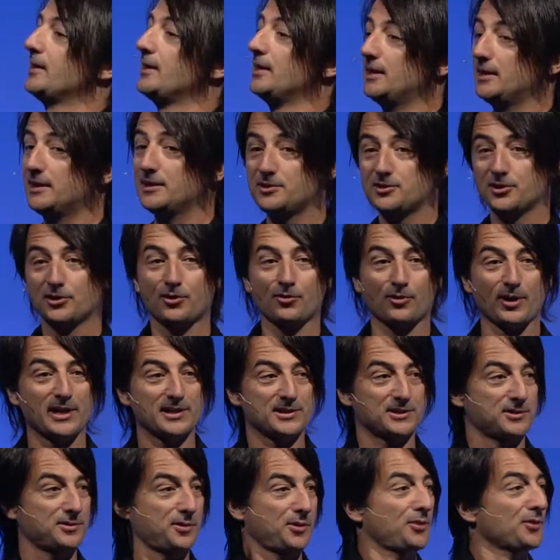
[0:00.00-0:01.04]

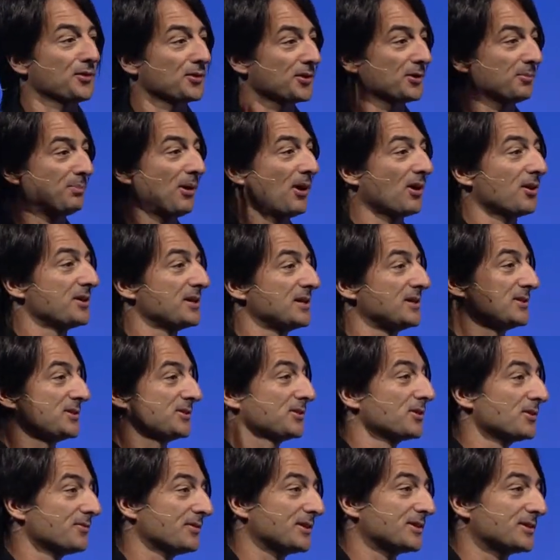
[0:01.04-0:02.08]
integrates third-party
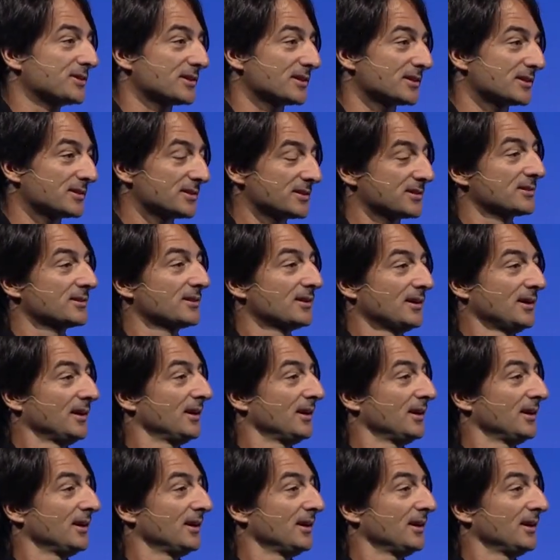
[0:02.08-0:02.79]
services